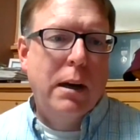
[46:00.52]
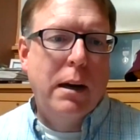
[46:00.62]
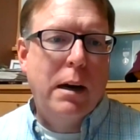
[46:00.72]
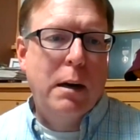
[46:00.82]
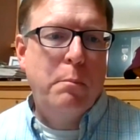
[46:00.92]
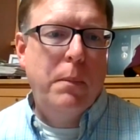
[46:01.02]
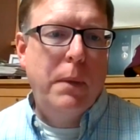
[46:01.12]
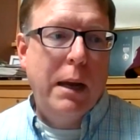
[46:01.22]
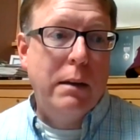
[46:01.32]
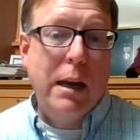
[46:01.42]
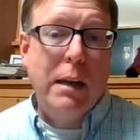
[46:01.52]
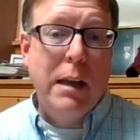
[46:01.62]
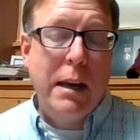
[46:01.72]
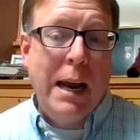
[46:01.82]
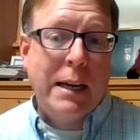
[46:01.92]
and
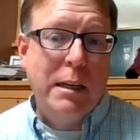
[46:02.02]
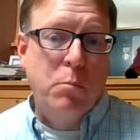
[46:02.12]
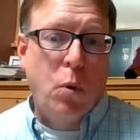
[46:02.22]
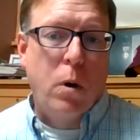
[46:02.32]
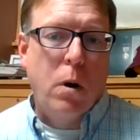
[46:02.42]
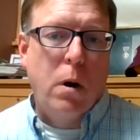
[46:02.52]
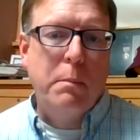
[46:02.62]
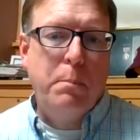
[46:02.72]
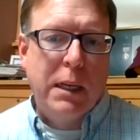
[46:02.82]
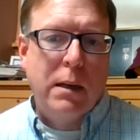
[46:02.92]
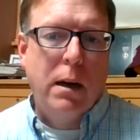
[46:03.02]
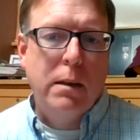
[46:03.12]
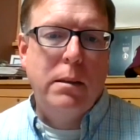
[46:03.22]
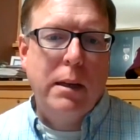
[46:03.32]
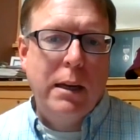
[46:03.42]
then acting more on,
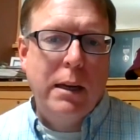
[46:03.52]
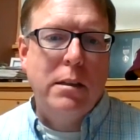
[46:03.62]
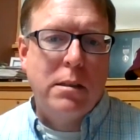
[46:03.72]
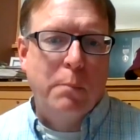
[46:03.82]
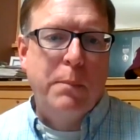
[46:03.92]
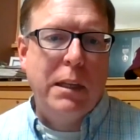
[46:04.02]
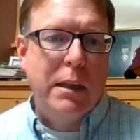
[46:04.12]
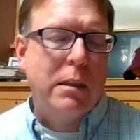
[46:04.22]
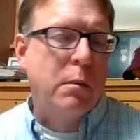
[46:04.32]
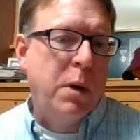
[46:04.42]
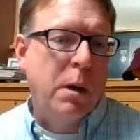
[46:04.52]
because it is something that the